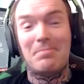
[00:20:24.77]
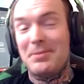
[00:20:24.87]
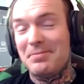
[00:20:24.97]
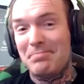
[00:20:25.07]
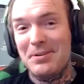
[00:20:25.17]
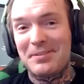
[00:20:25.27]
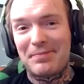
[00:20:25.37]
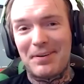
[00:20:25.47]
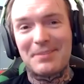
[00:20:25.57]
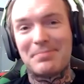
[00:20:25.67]
Music
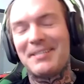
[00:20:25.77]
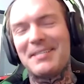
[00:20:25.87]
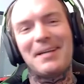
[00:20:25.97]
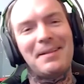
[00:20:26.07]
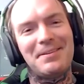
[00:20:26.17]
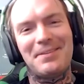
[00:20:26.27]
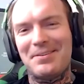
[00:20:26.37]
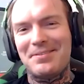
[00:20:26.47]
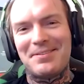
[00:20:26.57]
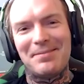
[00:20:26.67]
first, man. Just let the
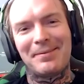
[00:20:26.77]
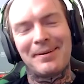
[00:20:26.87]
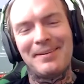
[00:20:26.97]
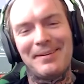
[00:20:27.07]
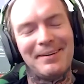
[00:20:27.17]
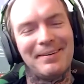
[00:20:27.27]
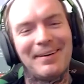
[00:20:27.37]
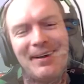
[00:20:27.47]
dudes do what they're gonna do.